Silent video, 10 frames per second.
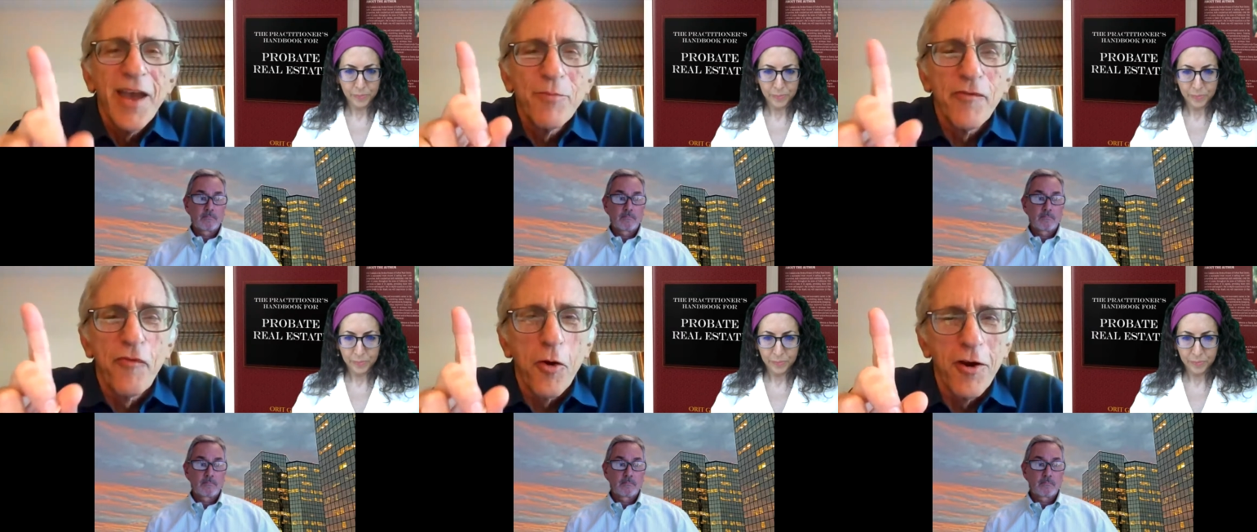
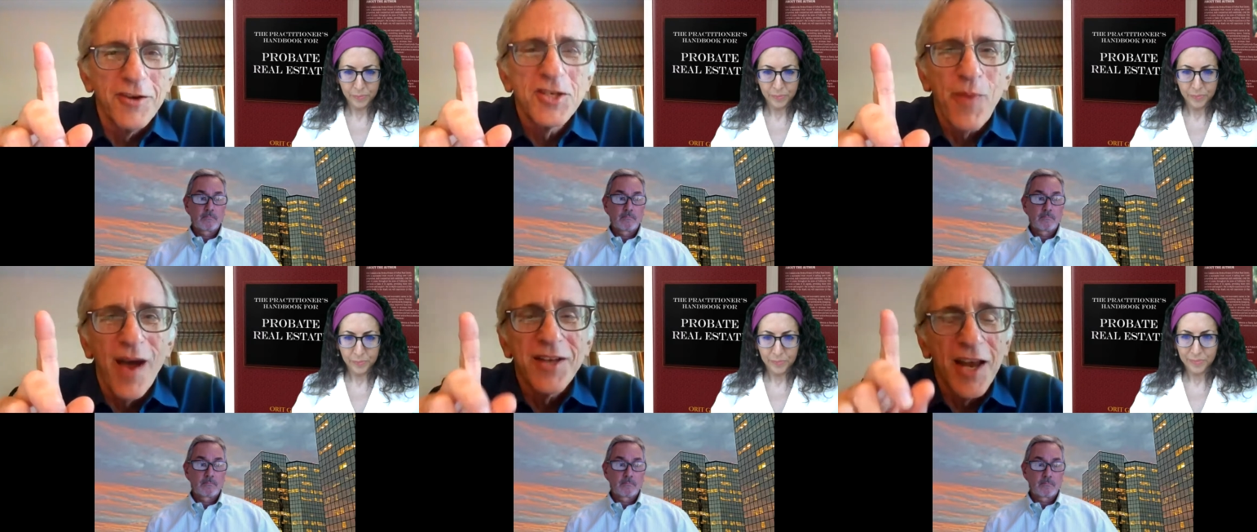Speaker 1: before our
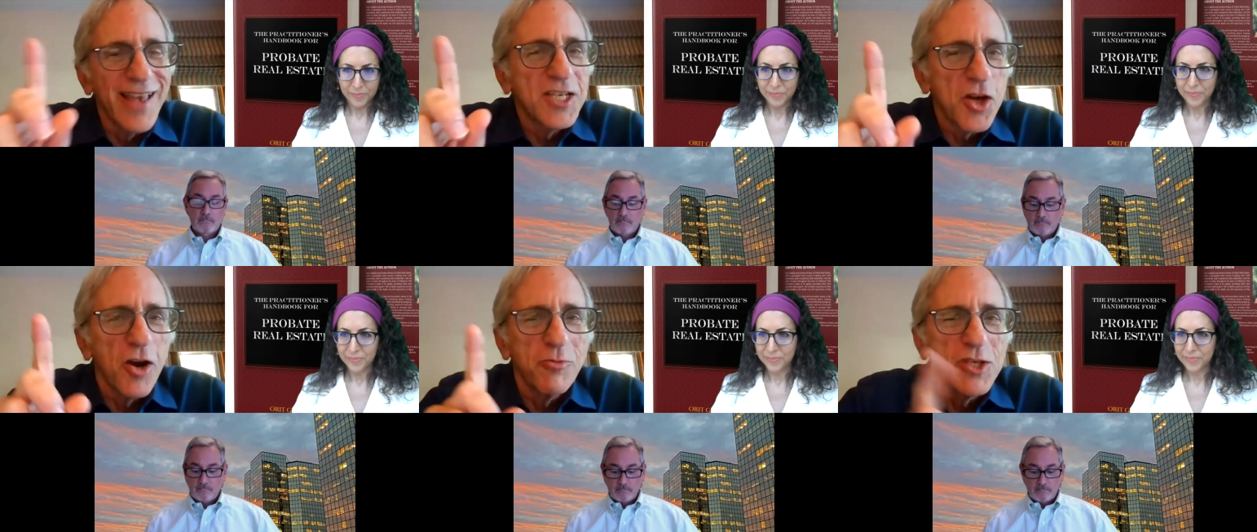sponsor, I like
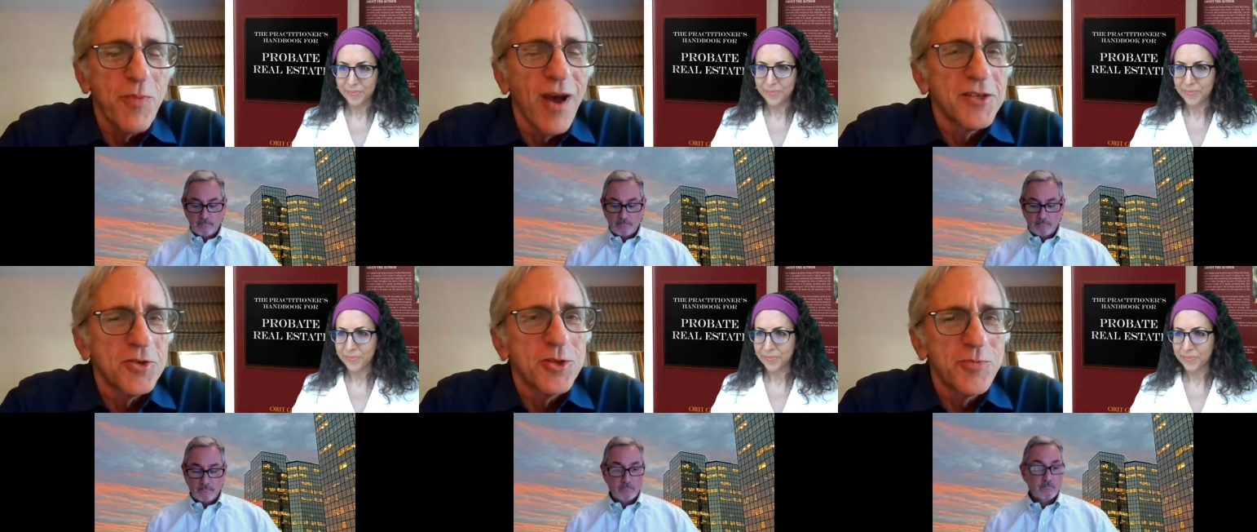starting with
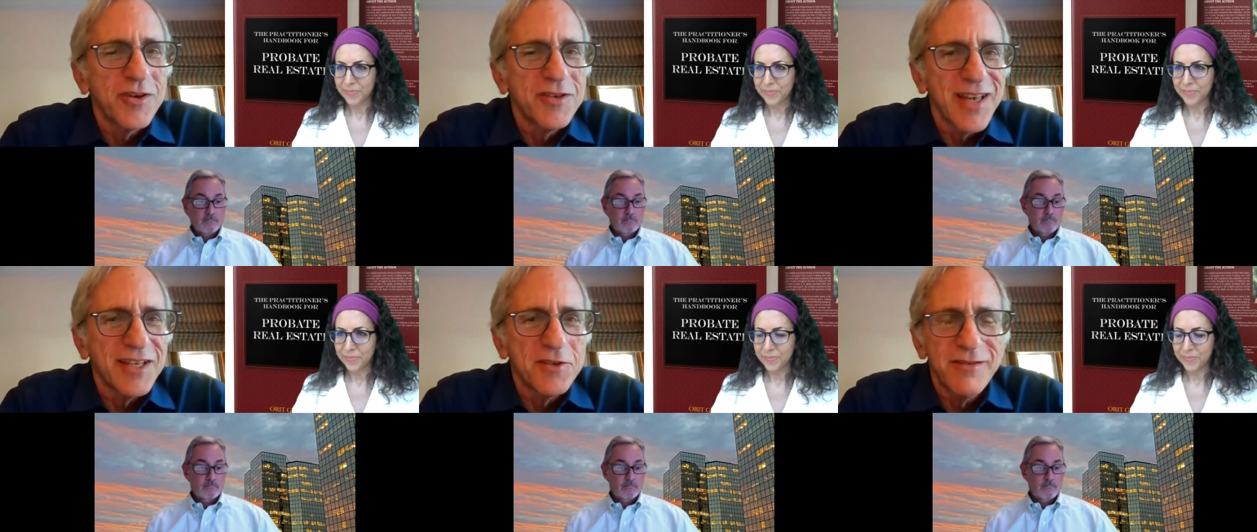sponsors because
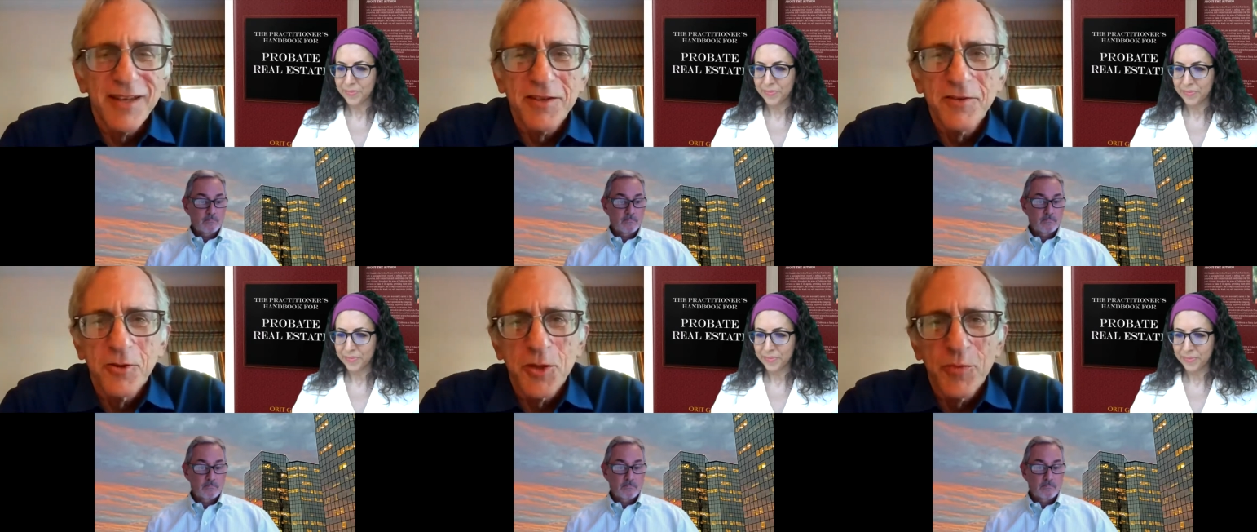that's that
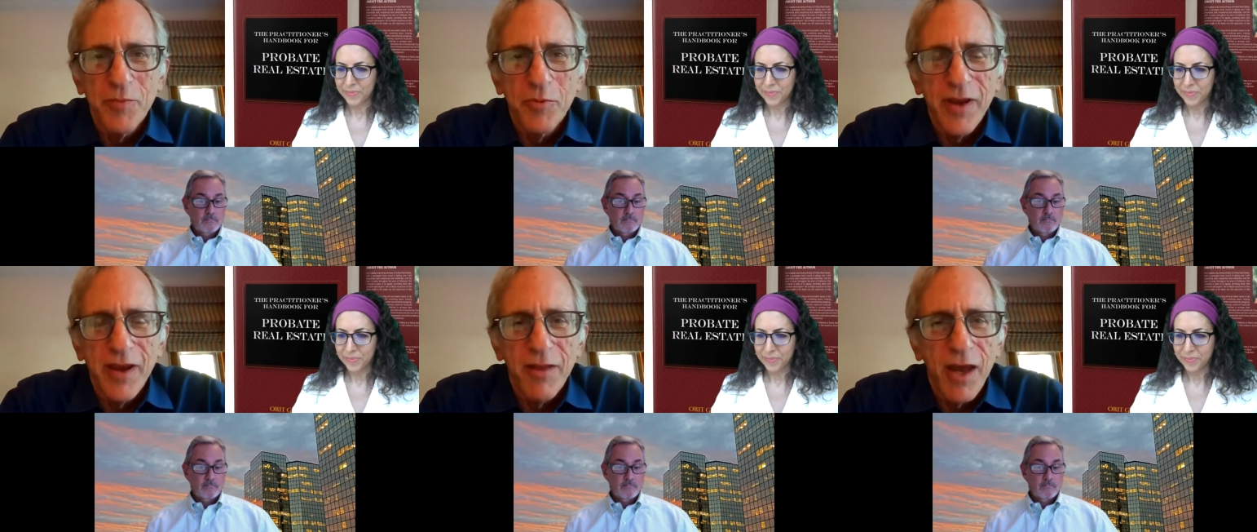those are the people
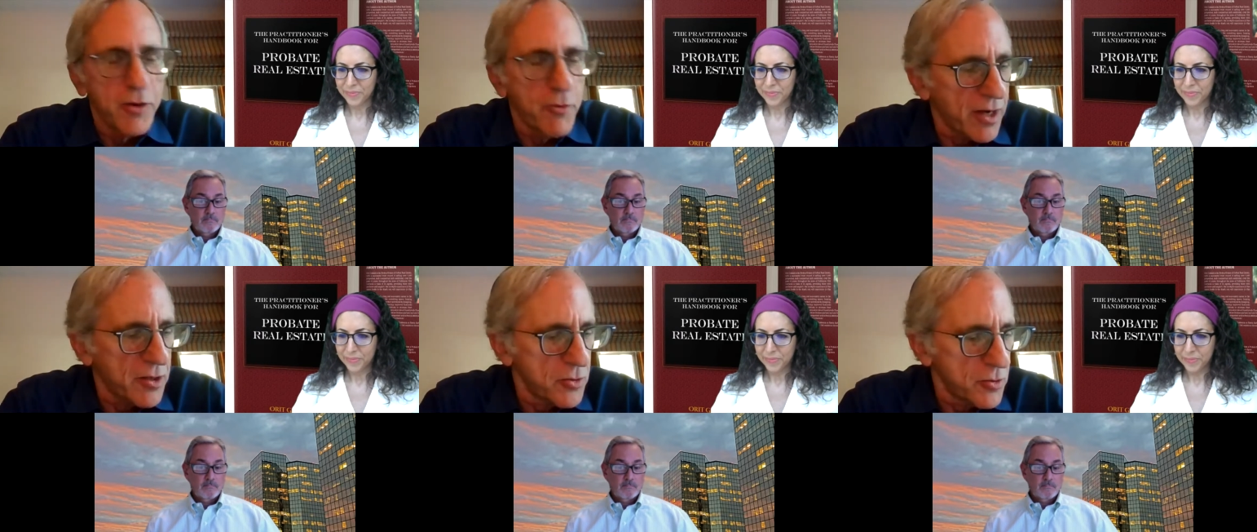we have a lot of
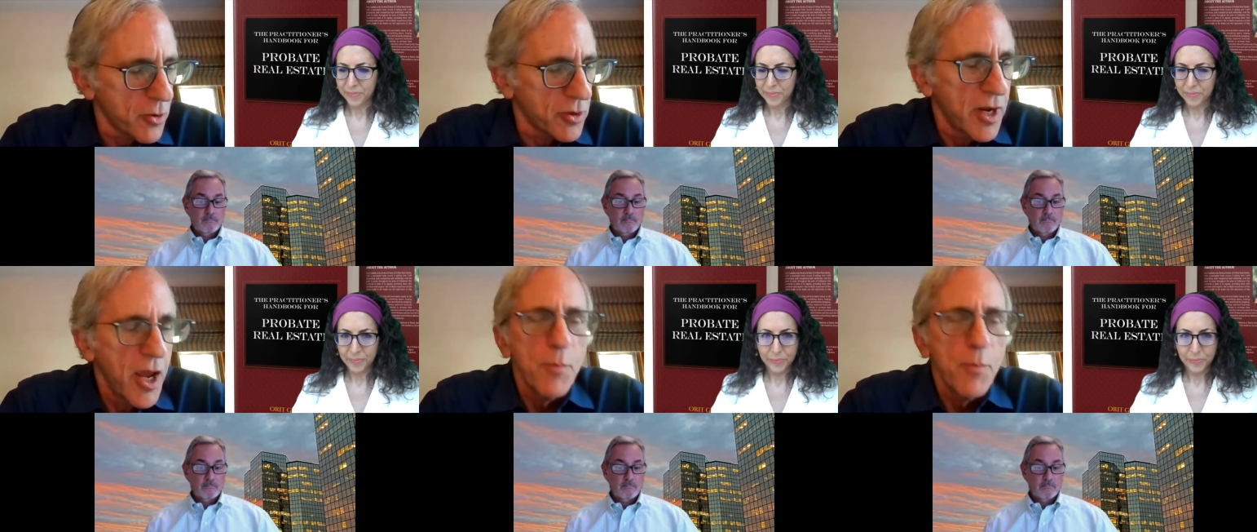gratitude toward.